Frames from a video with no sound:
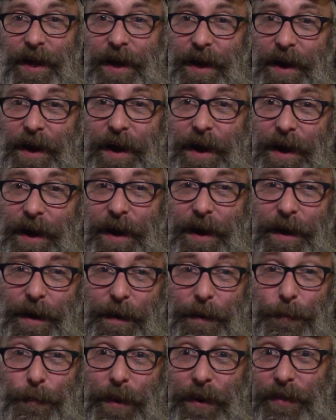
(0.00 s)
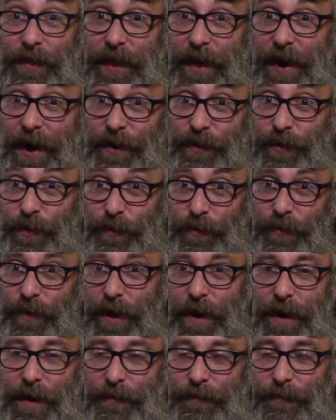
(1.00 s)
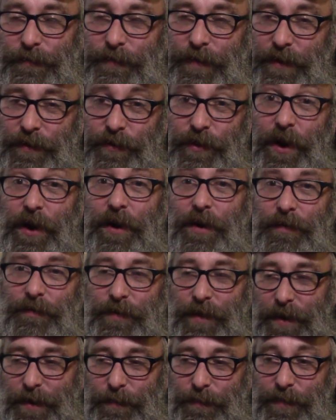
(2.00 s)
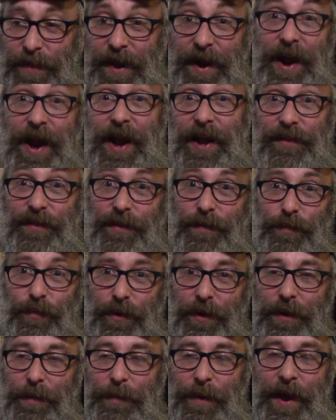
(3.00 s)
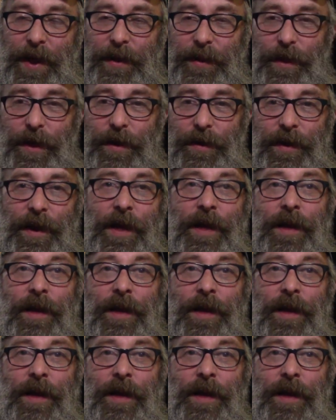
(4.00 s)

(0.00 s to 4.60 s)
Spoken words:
but then I sold off a ton of them. Then I had some really bad luck.